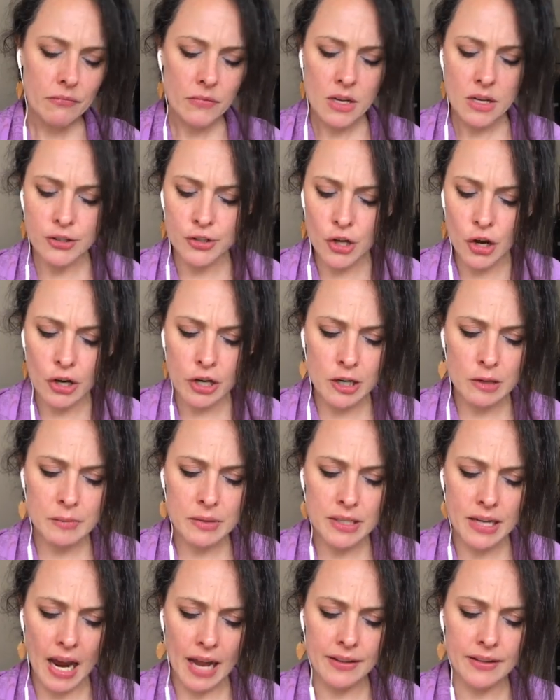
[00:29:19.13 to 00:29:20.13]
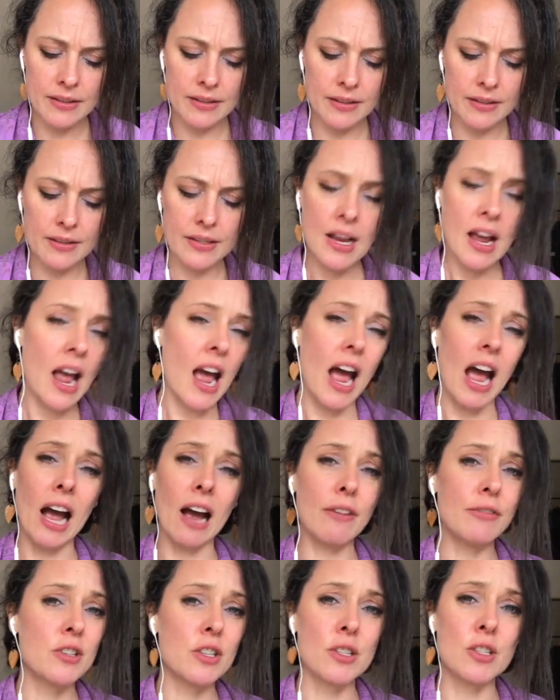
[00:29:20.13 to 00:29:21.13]
Circumstances
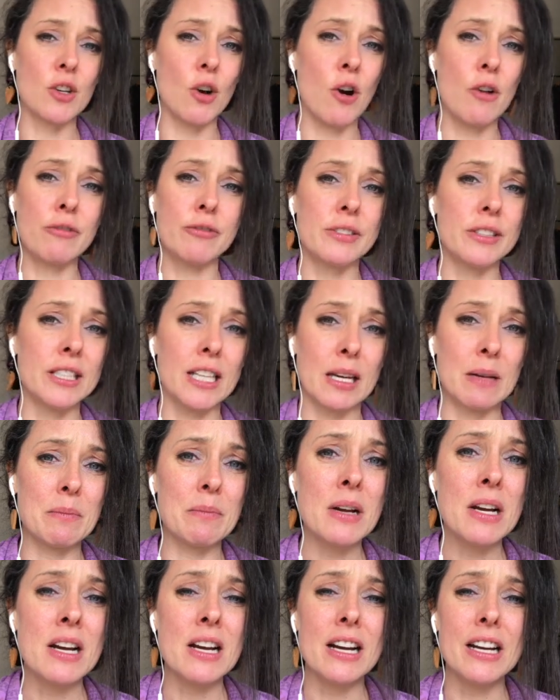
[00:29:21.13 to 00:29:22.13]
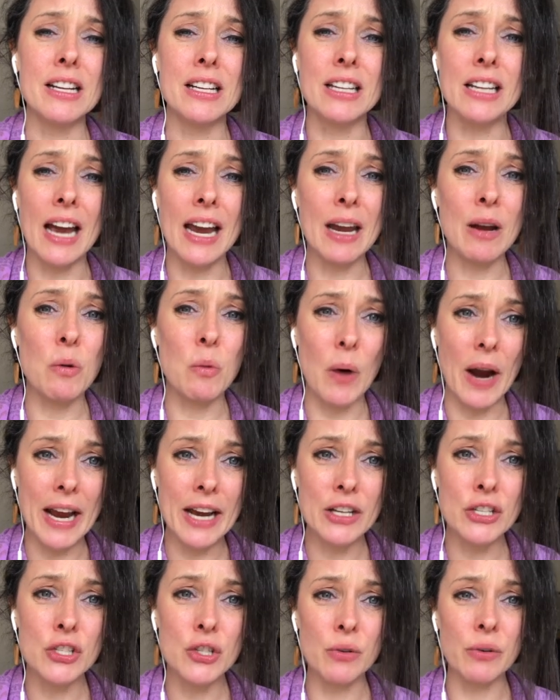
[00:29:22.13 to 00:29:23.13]
have just offered them a gateway
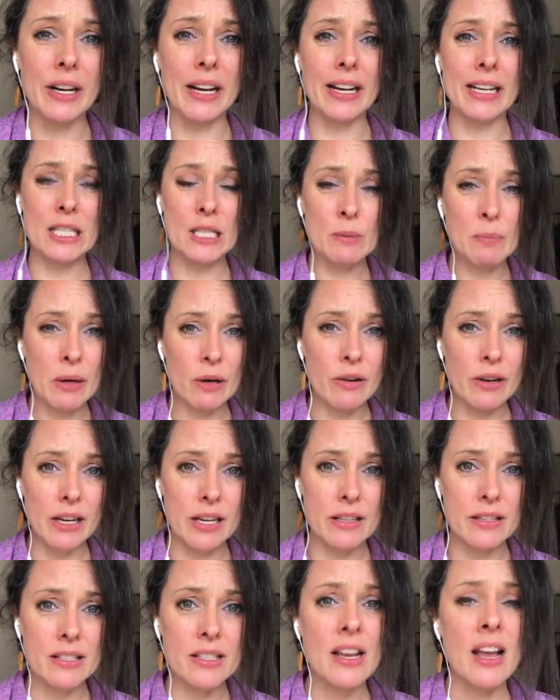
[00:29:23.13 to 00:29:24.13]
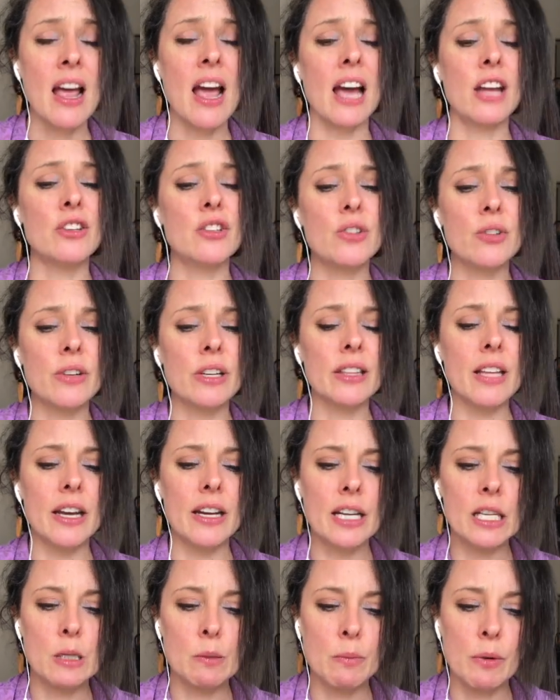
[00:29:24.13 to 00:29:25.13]
to an experience, and during that
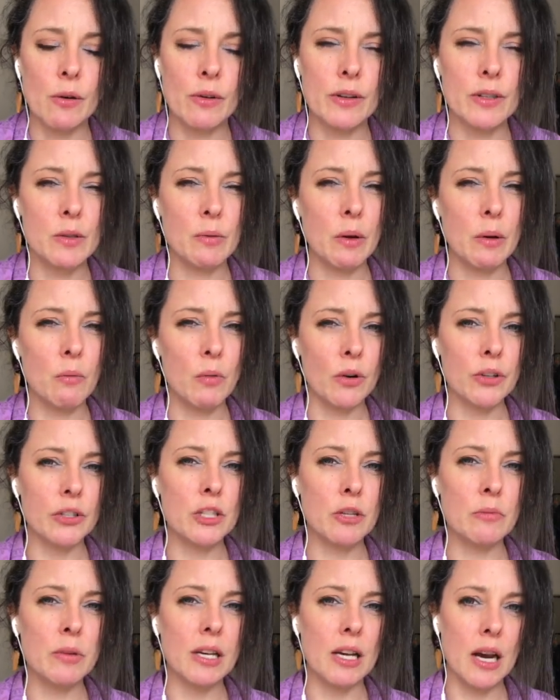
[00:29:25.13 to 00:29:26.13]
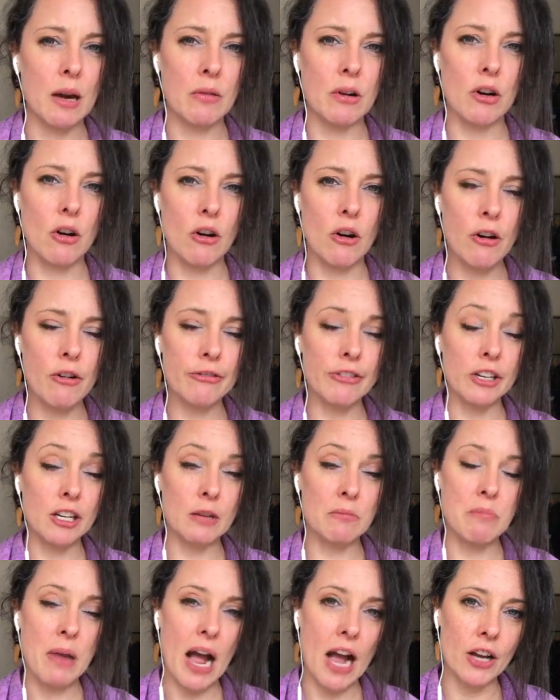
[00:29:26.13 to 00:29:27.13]
experience we want to be able to offer
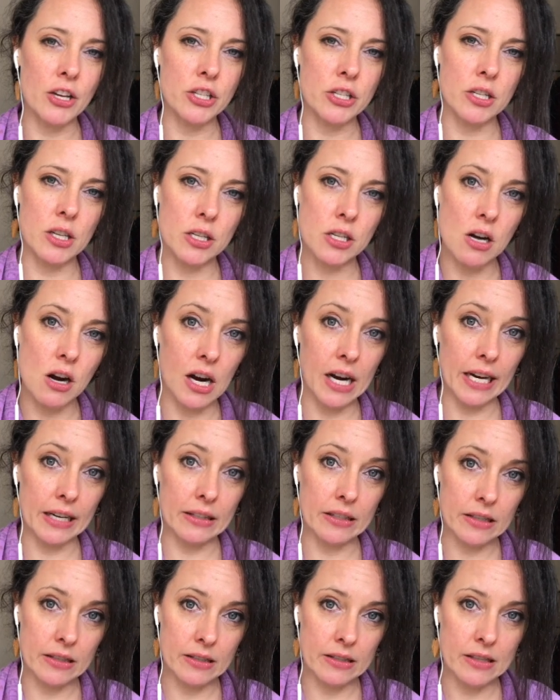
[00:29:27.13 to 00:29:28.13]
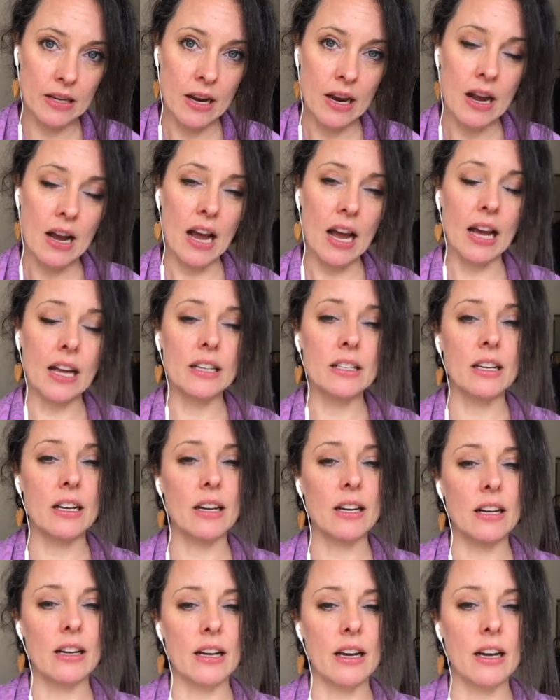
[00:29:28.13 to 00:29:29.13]
compassionate kindness and
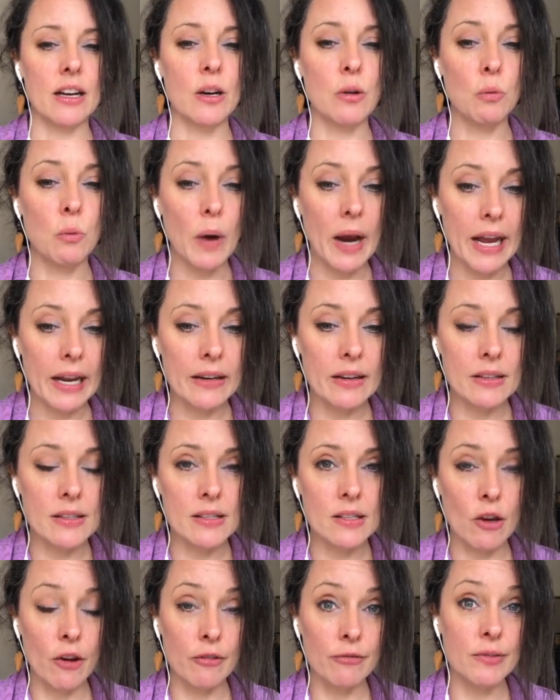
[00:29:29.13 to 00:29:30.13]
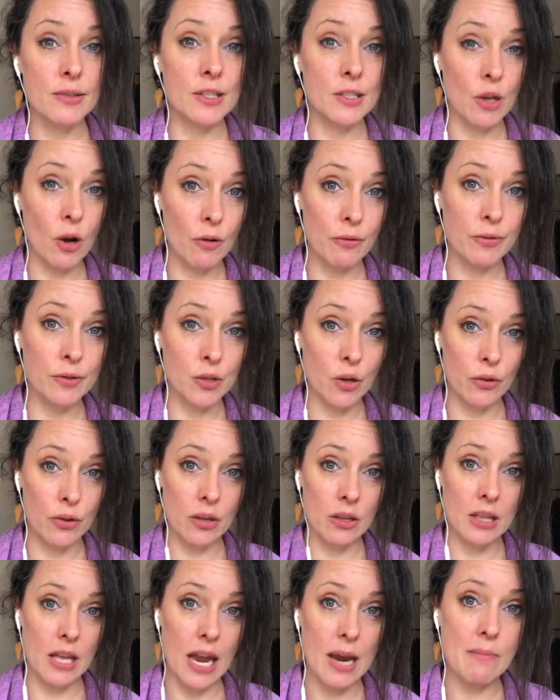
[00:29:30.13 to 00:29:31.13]
an awareness of self so
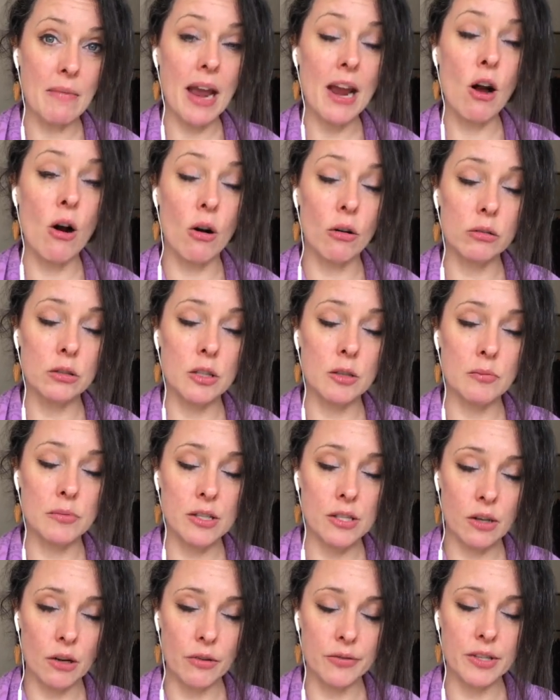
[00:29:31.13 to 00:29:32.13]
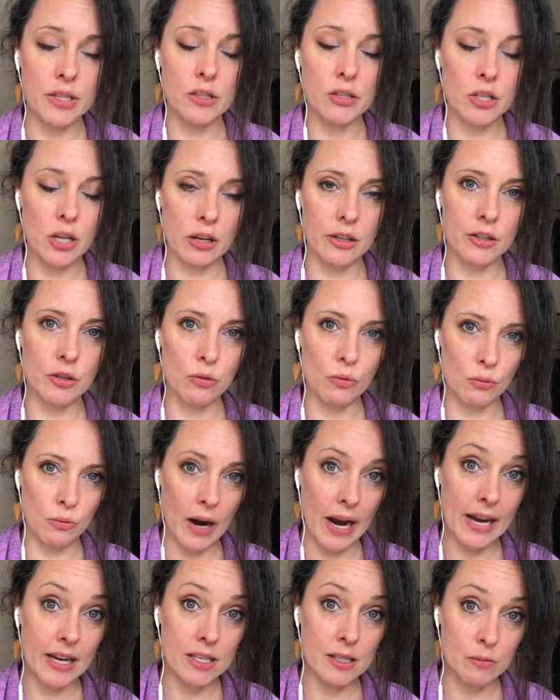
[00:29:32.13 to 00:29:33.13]
that they may hold themselves in gentle
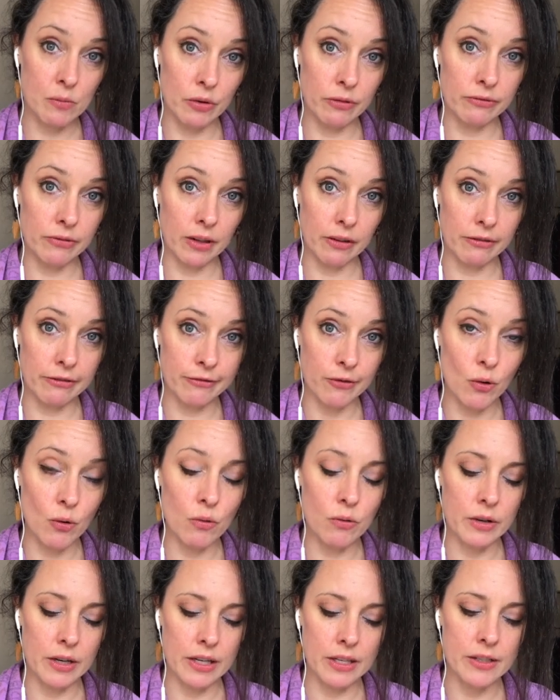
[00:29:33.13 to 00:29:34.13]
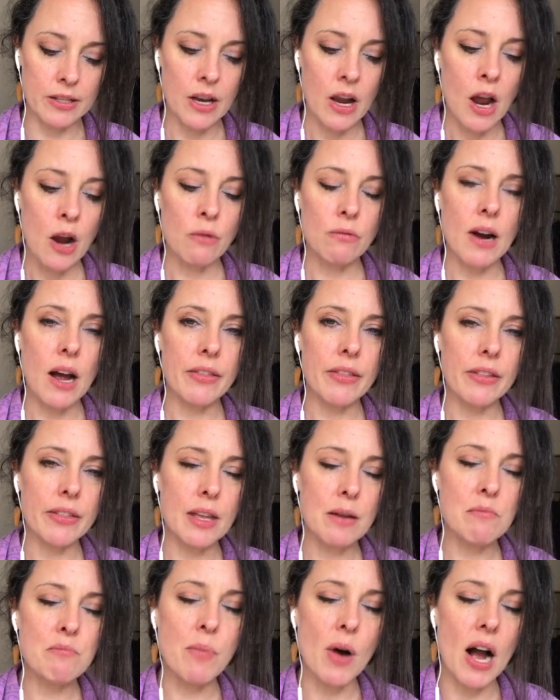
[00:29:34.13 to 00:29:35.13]
ways moving forwards, rather
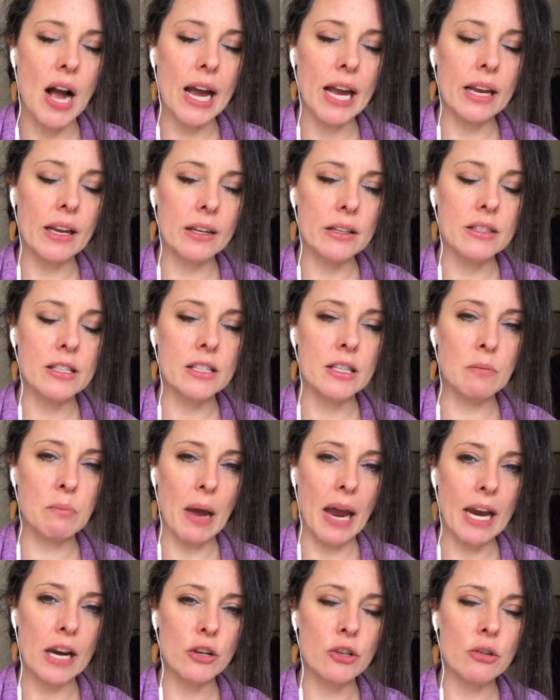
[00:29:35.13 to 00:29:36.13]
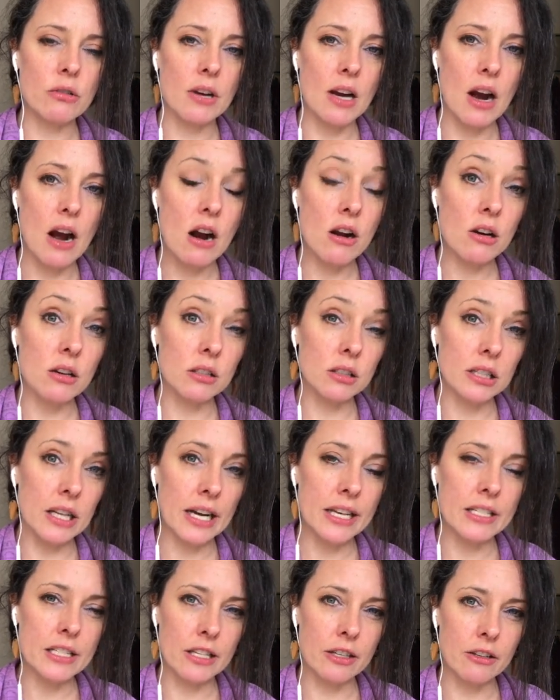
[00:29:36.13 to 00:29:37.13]
than buying into the patriarchal
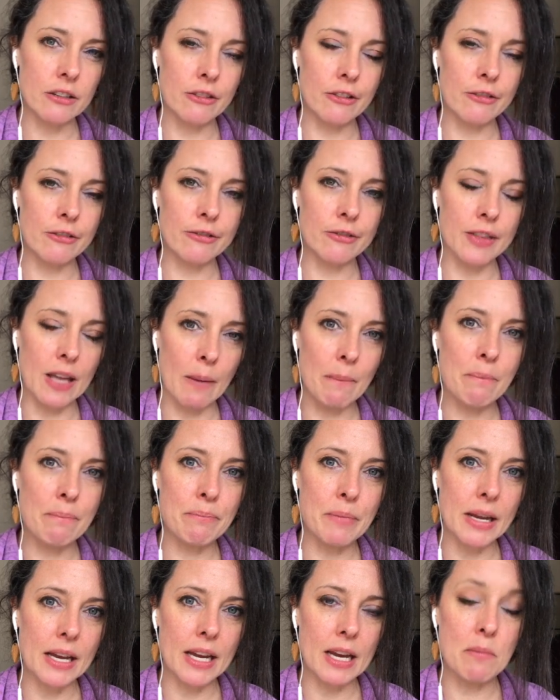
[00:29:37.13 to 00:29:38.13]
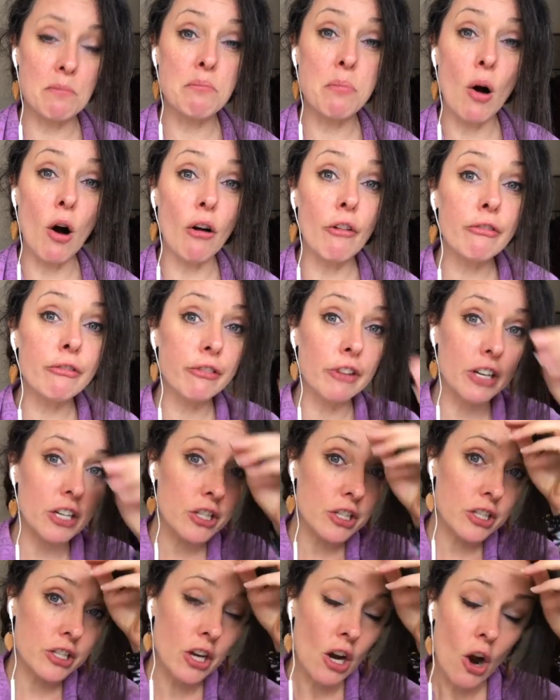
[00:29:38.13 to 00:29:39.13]
idea of them being
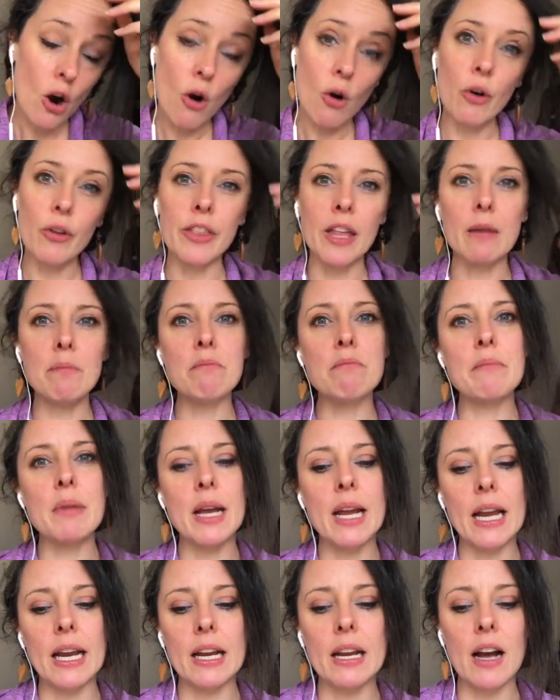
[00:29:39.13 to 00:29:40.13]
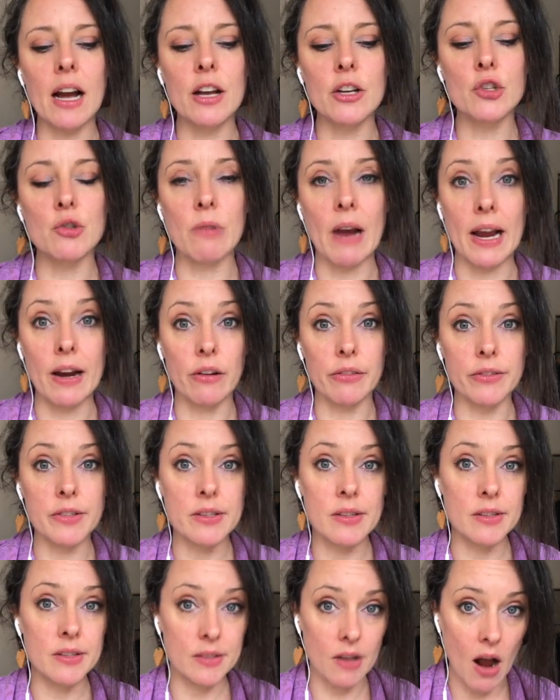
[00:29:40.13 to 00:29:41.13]
impoverished or them being a drain on
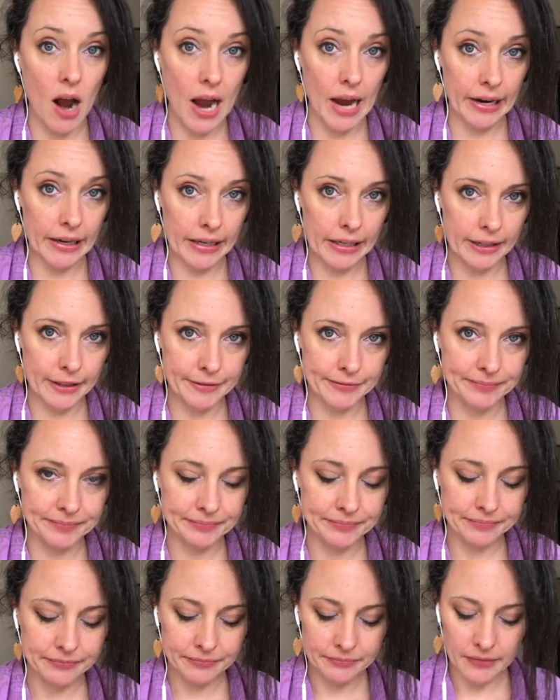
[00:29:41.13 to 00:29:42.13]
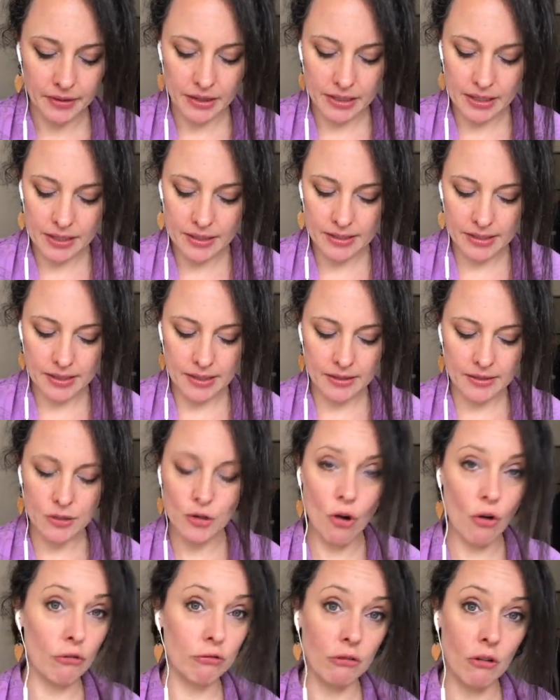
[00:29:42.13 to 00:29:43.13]
society. This is
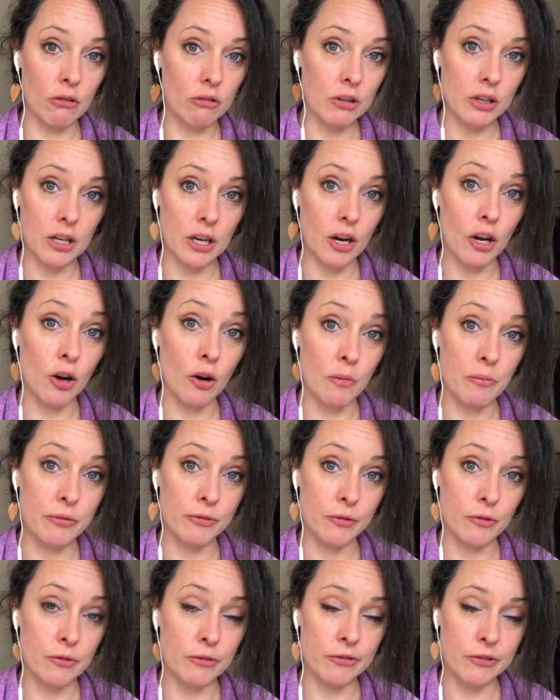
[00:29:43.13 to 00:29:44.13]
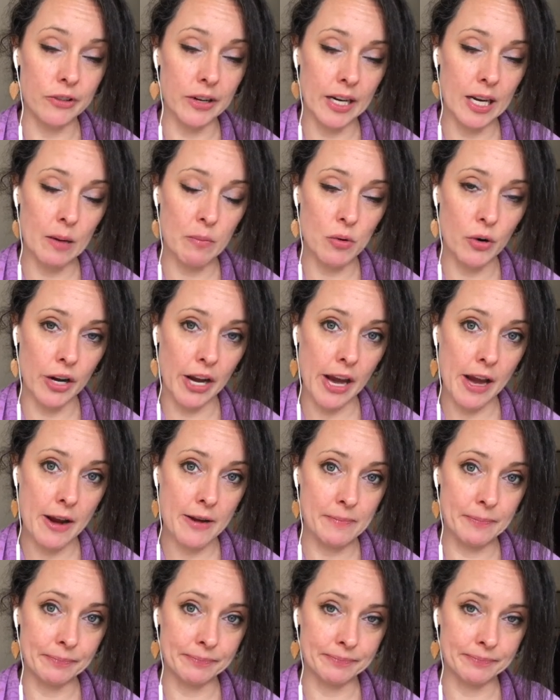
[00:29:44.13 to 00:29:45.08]
no longer helpful for anybody.